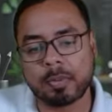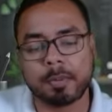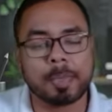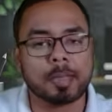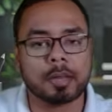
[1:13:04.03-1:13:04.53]
row.
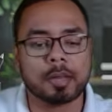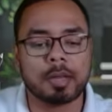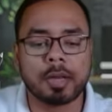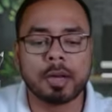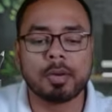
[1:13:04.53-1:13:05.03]

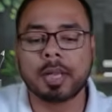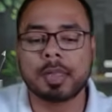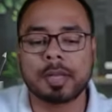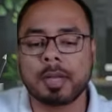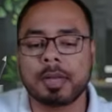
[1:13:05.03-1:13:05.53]
Now
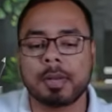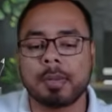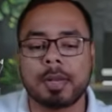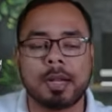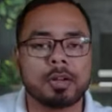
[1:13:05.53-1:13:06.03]
again, the
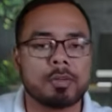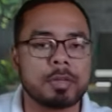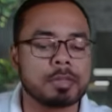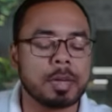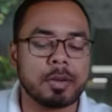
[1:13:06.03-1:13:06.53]
determinant of
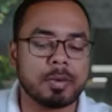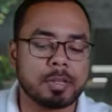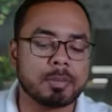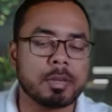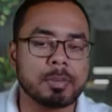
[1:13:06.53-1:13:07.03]
this
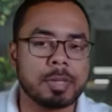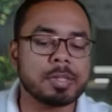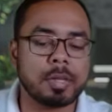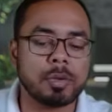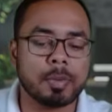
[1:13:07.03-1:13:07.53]
matrix will be
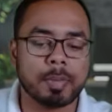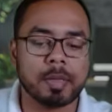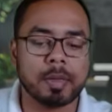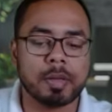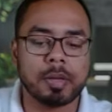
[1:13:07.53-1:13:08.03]
0,
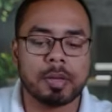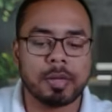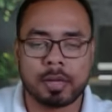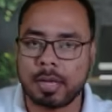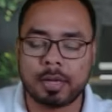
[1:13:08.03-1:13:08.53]

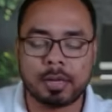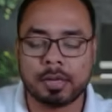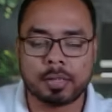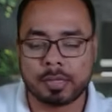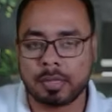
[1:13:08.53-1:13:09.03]
right?
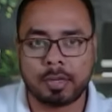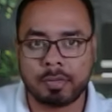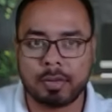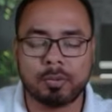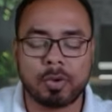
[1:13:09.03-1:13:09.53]

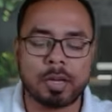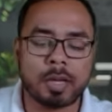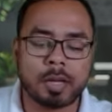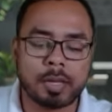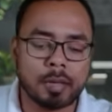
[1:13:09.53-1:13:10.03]
If I want,
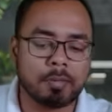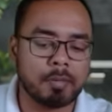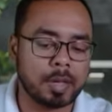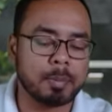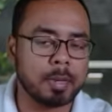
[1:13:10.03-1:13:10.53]
I can keep
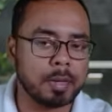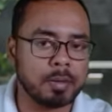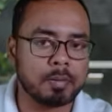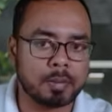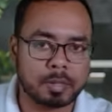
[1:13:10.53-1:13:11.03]
5
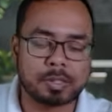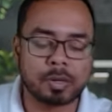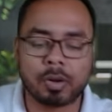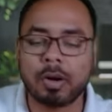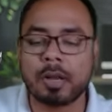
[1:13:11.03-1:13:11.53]
in
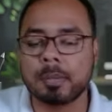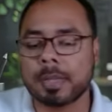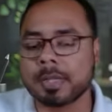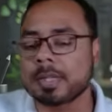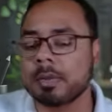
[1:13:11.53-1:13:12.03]
first
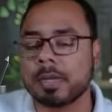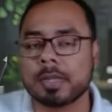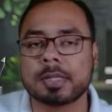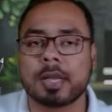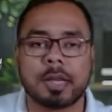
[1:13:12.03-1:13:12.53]
column and 7
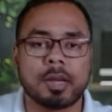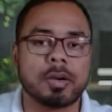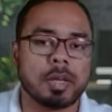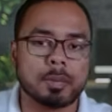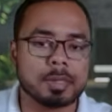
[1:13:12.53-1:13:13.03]
in second
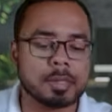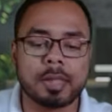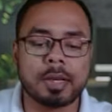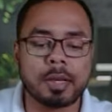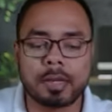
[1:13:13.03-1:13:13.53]
column,
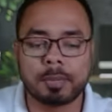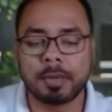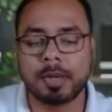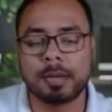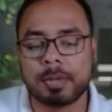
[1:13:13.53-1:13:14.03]
still the
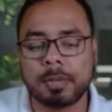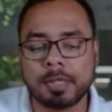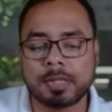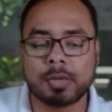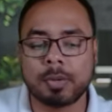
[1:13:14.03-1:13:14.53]
determinant will
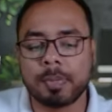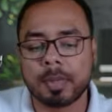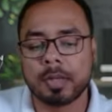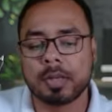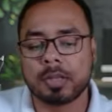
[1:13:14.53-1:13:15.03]
be 0.
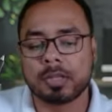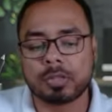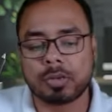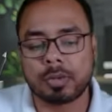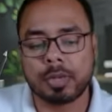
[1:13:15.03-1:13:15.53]

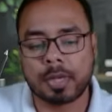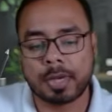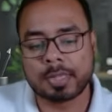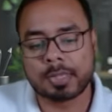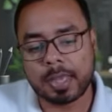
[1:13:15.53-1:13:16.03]
So
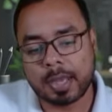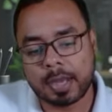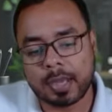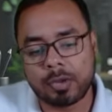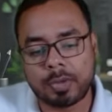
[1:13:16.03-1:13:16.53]
let us say
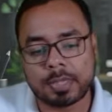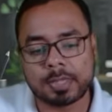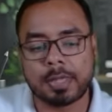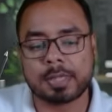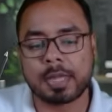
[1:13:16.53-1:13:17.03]
N2
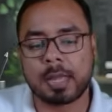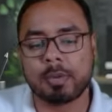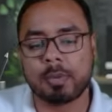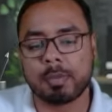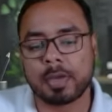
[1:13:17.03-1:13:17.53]
is these
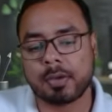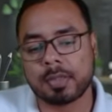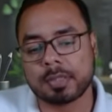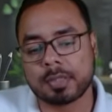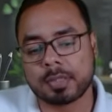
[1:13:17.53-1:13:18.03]
type of
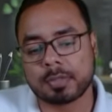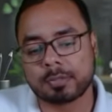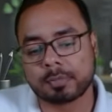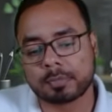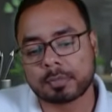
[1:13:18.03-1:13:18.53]
matrices